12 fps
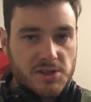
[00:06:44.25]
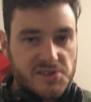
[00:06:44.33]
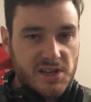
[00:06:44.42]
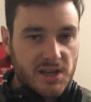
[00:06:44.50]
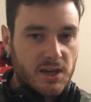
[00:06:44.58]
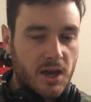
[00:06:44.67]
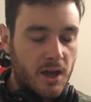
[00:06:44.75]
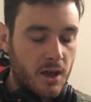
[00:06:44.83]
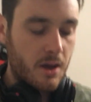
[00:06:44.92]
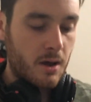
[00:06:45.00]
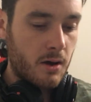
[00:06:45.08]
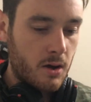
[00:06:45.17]
sick,
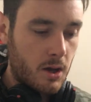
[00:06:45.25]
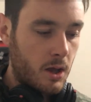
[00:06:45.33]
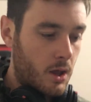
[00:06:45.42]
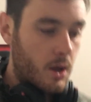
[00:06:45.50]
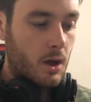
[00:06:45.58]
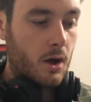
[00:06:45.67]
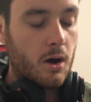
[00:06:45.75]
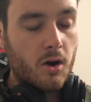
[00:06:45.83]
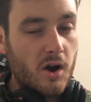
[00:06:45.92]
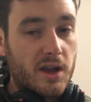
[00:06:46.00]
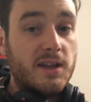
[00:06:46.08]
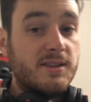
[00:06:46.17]

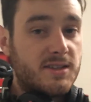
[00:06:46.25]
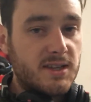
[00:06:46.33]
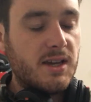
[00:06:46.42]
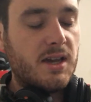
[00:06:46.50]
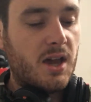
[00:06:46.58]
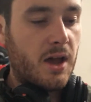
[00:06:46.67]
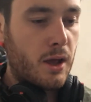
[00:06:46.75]
or I get sick.